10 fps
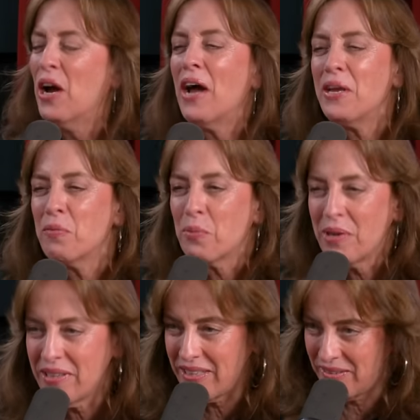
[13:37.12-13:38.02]
How do you
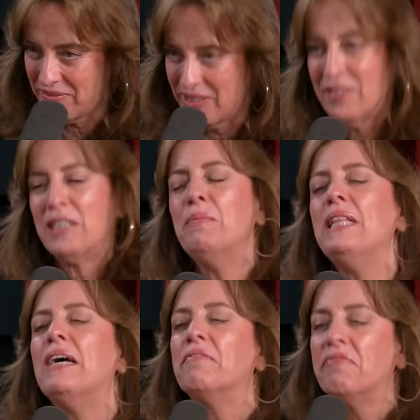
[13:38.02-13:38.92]
really feel? Give me
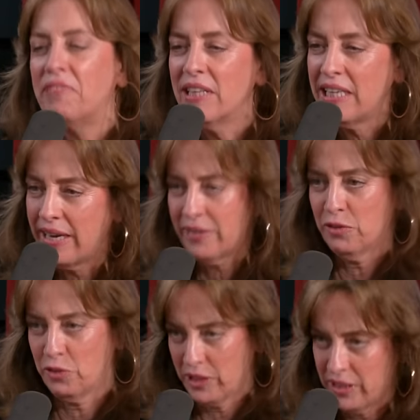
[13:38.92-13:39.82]
that Philly
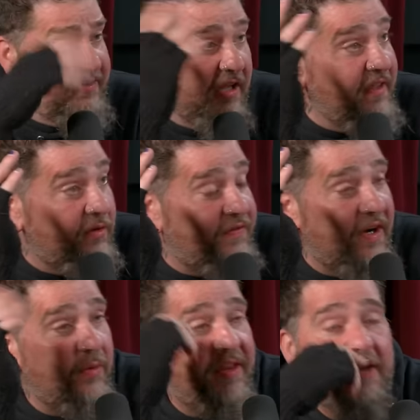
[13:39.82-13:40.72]
energy. it was
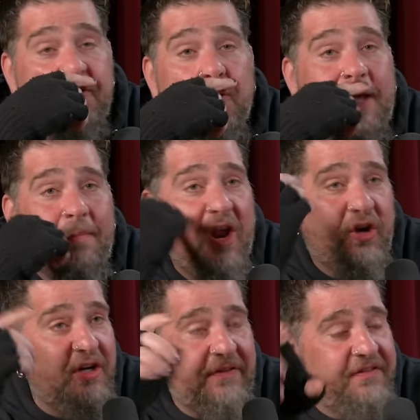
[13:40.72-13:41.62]
funny when that show came out. I
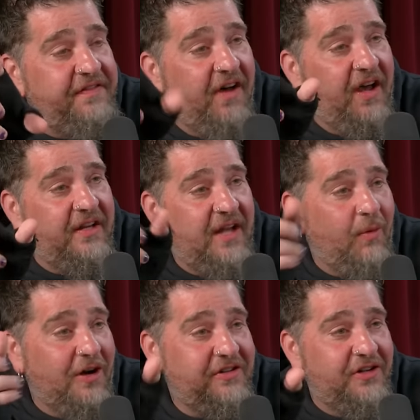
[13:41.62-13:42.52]
couldn't even find. I
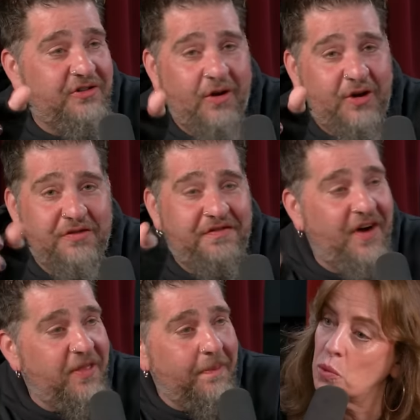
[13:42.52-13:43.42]
watched that show. I couldn't
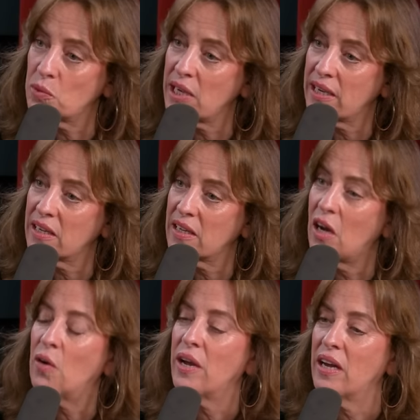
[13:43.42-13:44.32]
find the, the part.
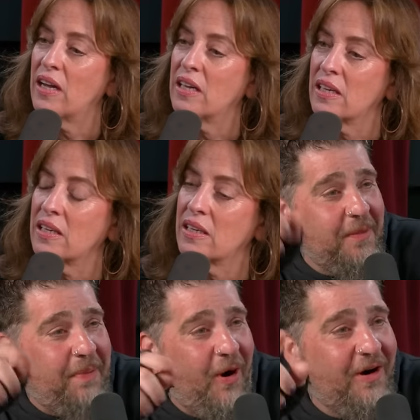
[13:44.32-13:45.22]
Oh yeah. I couldn't find
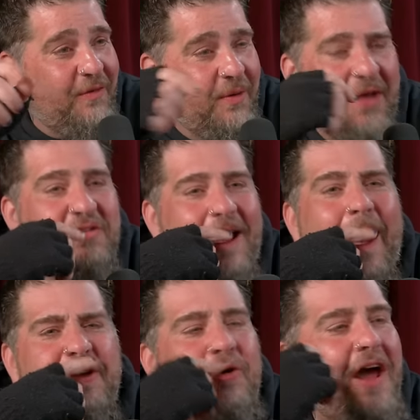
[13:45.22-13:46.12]
the part of what it, it was. A
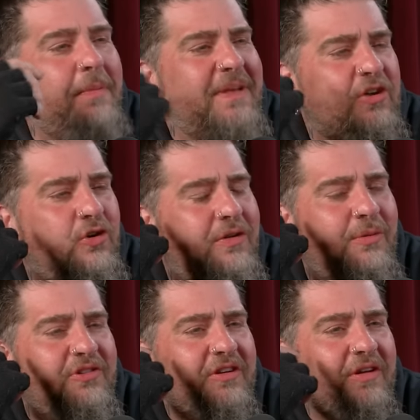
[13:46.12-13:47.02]
guy trying to be. It
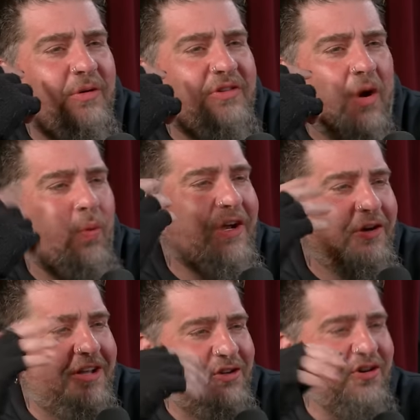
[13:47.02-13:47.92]
was a. It was like a wigger
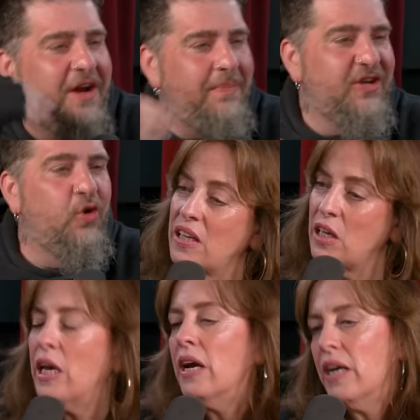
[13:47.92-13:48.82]
kid trying to be
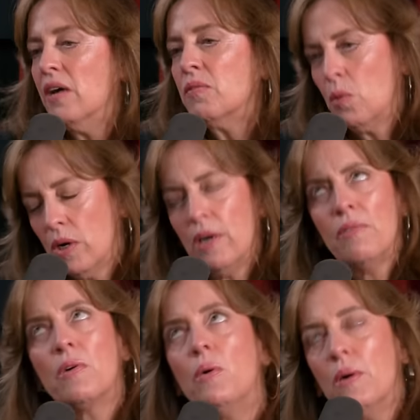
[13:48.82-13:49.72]
cool. Yeah, yeah, of course. With of
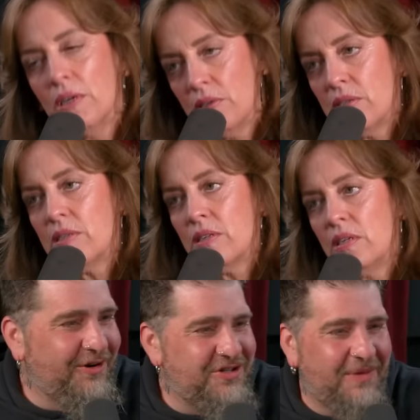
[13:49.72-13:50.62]
the RZA and like a
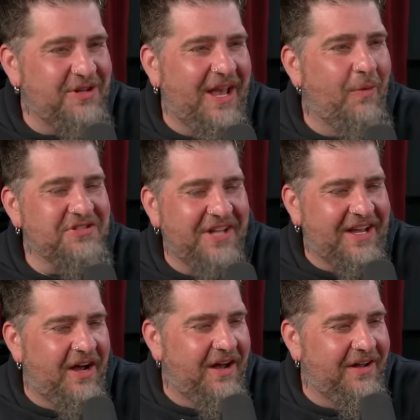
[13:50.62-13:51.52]
record shop. Yeah, so, yeah, yeah, it wasn't
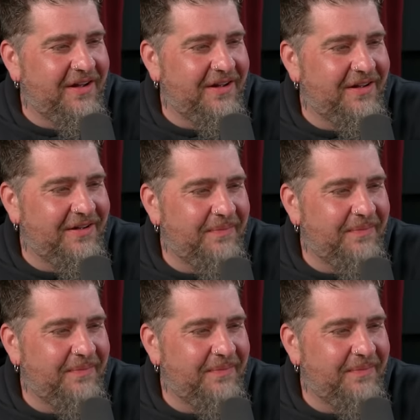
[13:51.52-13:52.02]
like. uh